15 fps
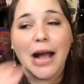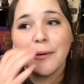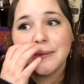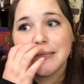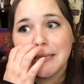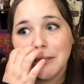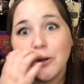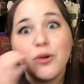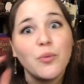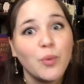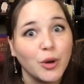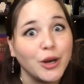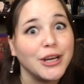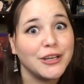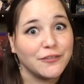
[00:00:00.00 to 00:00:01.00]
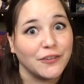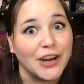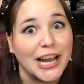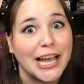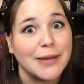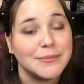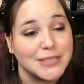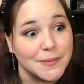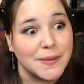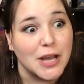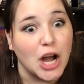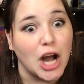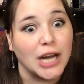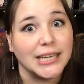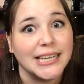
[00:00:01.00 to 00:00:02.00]
I was a little worried for him, to
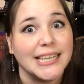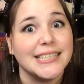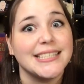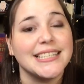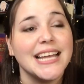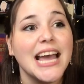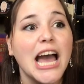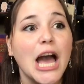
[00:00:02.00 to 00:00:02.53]
be honest,